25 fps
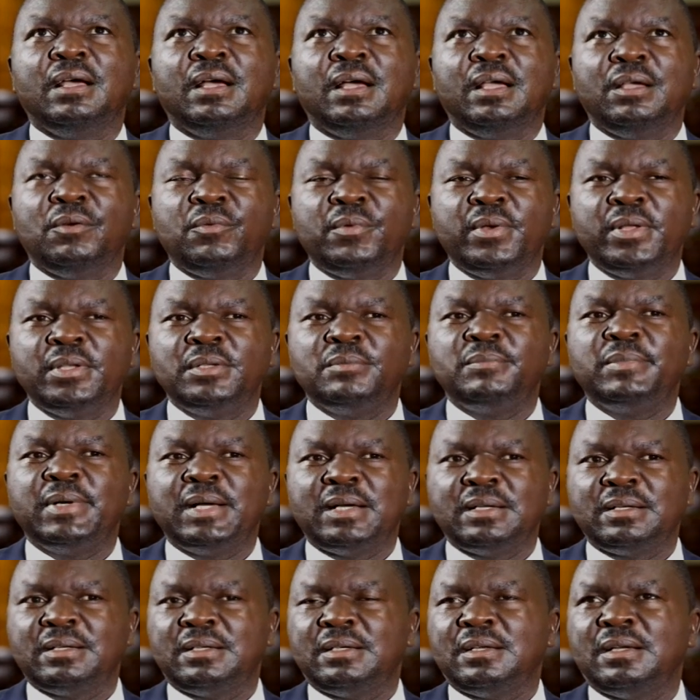I went
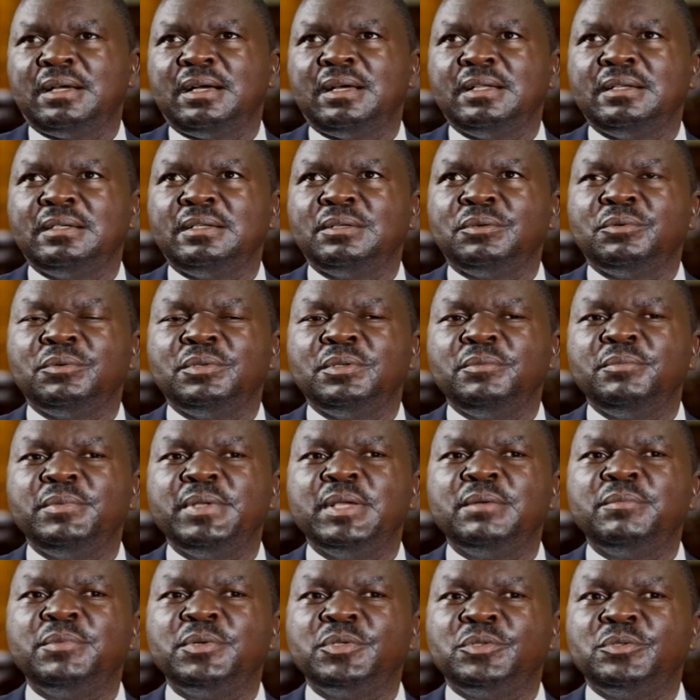back and could
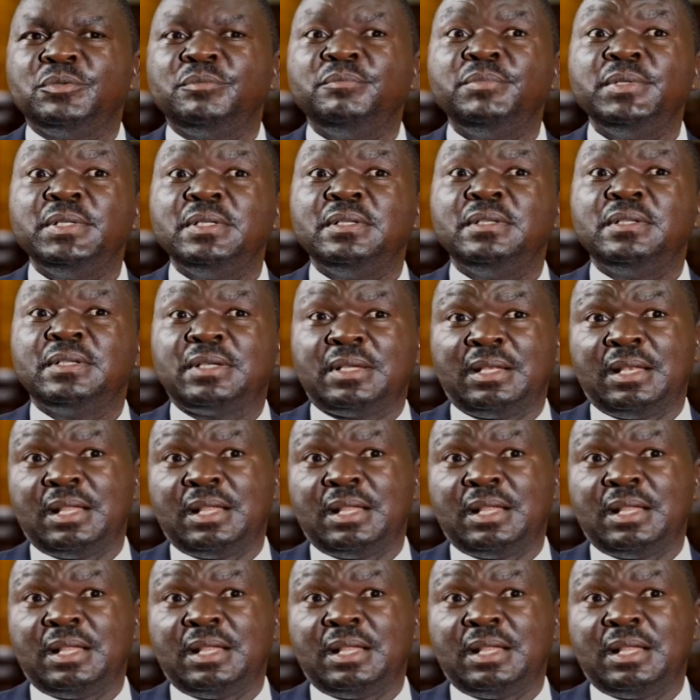be able to build